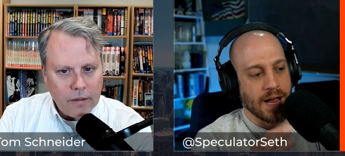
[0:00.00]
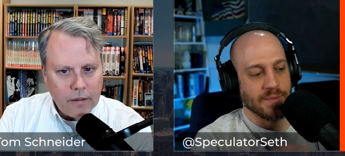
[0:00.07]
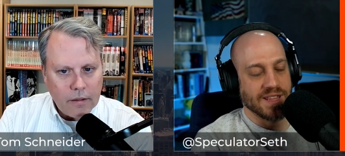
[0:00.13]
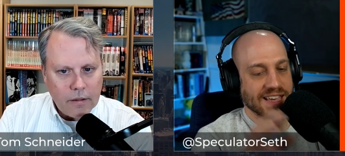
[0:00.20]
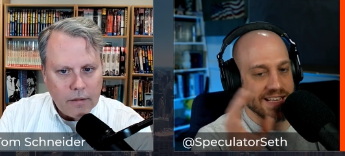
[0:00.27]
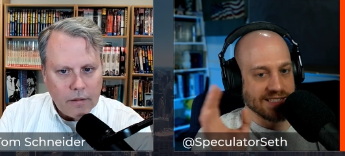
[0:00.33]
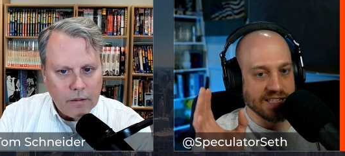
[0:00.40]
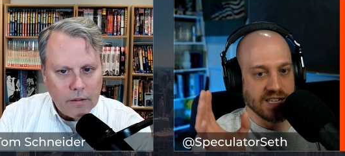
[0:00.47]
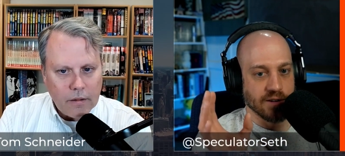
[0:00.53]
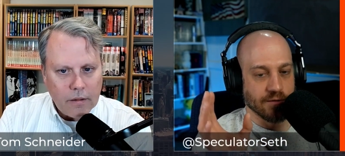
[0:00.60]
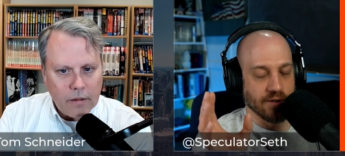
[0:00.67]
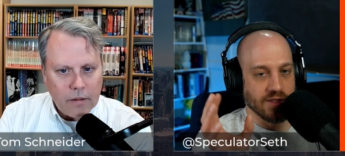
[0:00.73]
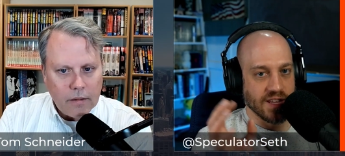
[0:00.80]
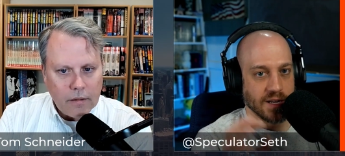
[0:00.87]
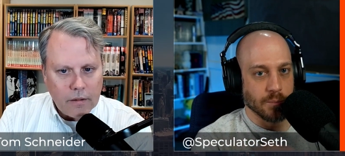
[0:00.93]
Speaker 1: I mean, that's a
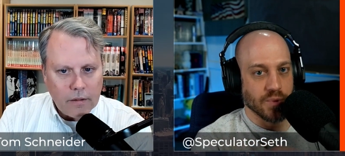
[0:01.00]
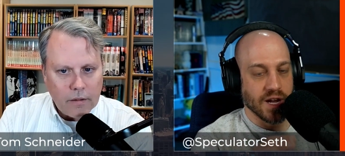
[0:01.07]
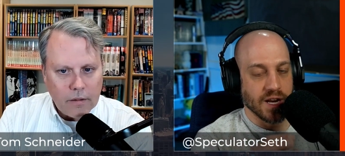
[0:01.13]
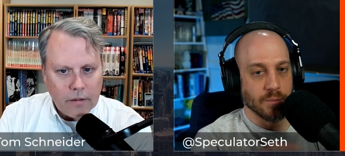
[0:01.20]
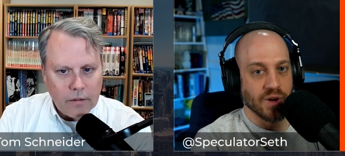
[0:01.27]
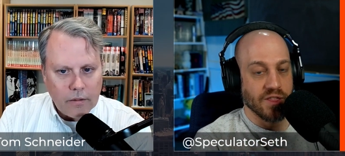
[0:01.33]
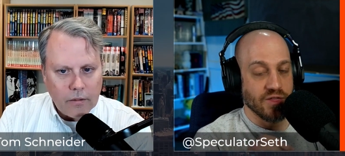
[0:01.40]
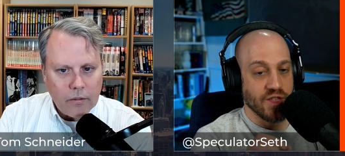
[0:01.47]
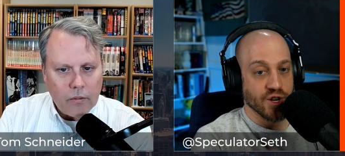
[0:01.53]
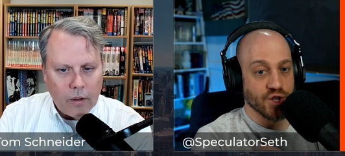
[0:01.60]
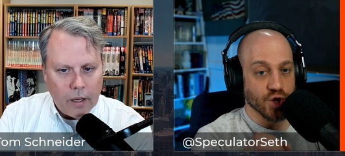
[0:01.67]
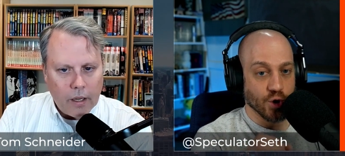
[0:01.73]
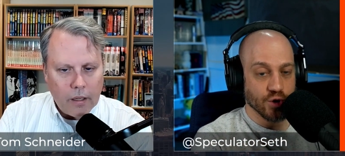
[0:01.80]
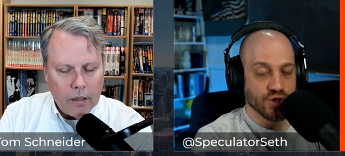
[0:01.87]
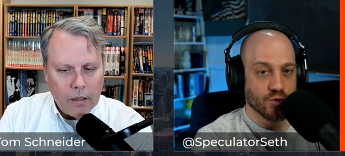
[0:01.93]
different thing, but but the
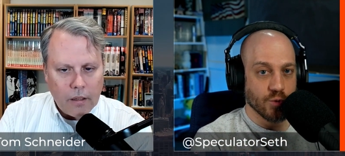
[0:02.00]
jolts